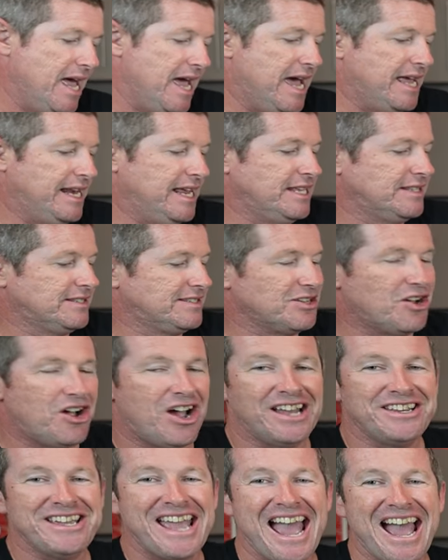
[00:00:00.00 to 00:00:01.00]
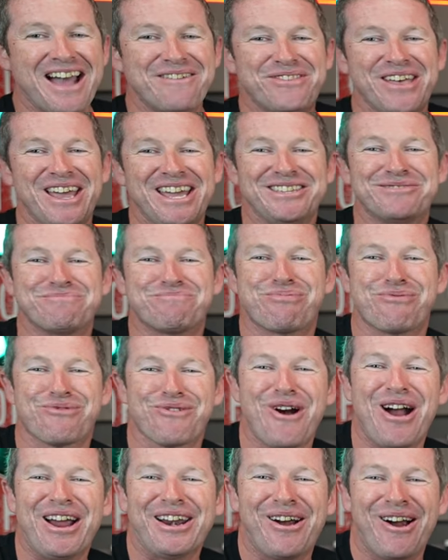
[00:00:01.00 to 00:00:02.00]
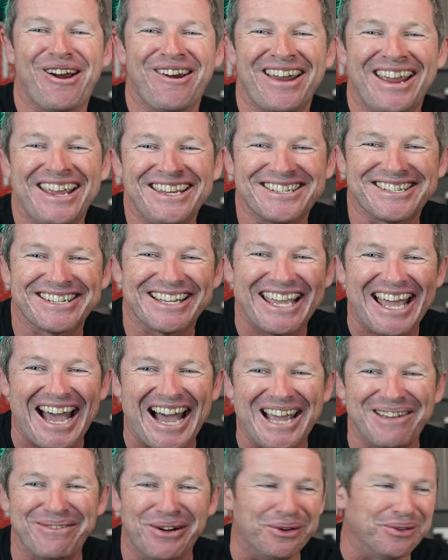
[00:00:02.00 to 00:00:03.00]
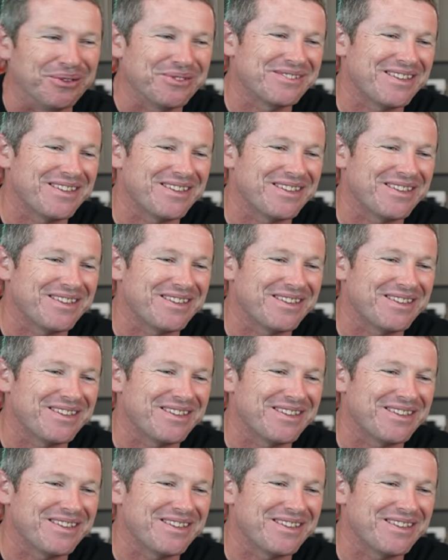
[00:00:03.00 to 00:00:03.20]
and inside you have these bright orange cables.